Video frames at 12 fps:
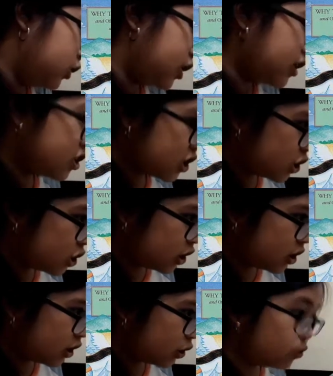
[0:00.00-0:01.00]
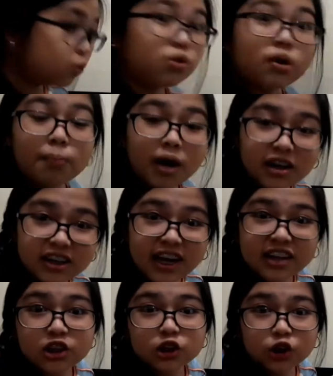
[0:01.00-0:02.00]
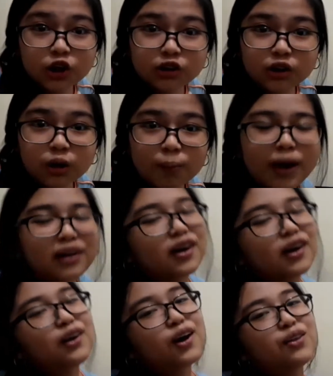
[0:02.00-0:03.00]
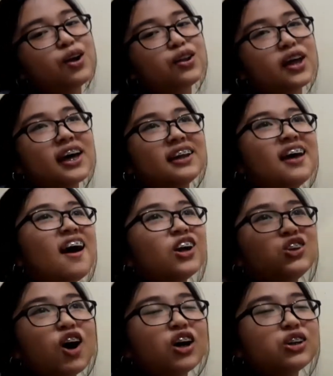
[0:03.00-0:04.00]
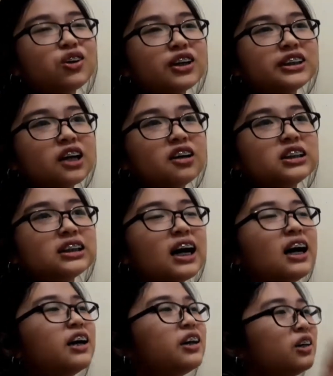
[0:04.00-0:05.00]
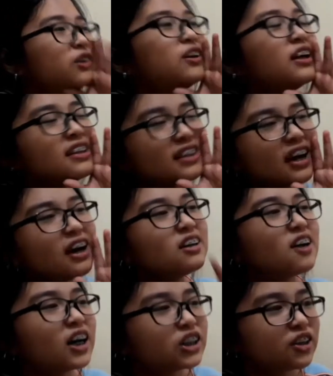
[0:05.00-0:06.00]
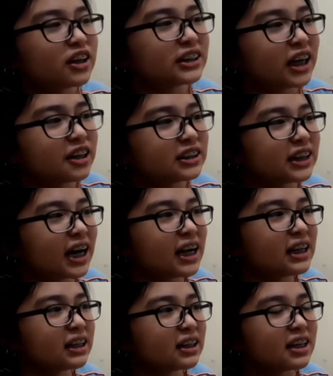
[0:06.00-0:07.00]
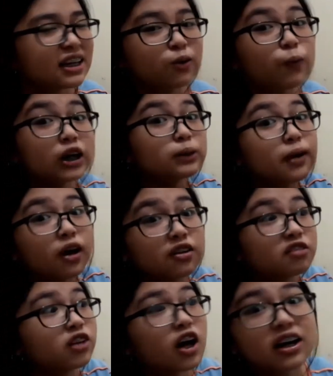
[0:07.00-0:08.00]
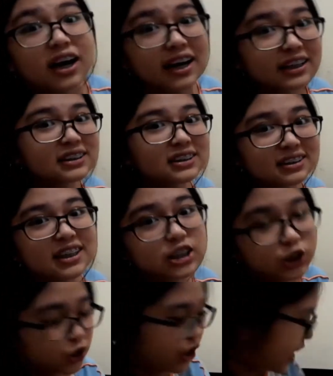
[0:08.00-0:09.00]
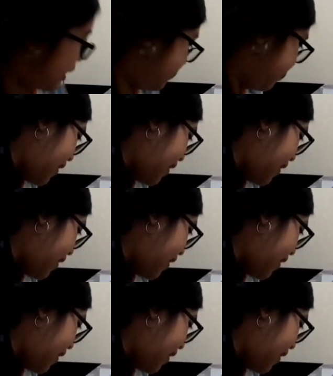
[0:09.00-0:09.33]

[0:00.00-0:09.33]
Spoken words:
transition into The Monkey and the Turtle by none other than Dr. Jose Rizal. You good there, Dr. Jose Rizal? Watch my other vlog, guys. It's great.